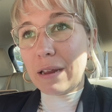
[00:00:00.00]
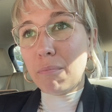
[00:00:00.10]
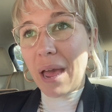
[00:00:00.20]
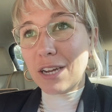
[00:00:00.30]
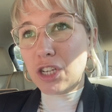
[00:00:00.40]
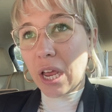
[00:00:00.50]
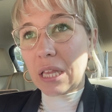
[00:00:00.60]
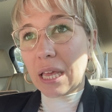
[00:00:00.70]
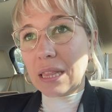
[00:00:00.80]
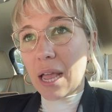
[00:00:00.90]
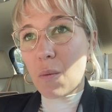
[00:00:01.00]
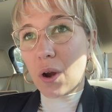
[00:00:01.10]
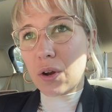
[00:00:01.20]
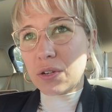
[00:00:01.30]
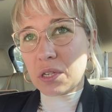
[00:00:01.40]
and magic, like light
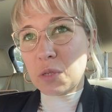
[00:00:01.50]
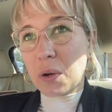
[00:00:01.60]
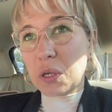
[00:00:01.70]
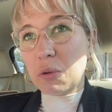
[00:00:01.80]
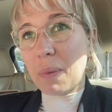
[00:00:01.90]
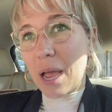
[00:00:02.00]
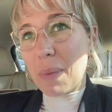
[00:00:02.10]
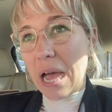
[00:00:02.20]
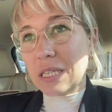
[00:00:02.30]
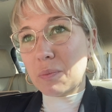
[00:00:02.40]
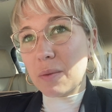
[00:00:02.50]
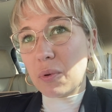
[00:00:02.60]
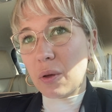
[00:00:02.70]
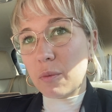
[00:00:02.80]
workers, the spiritual bypass people,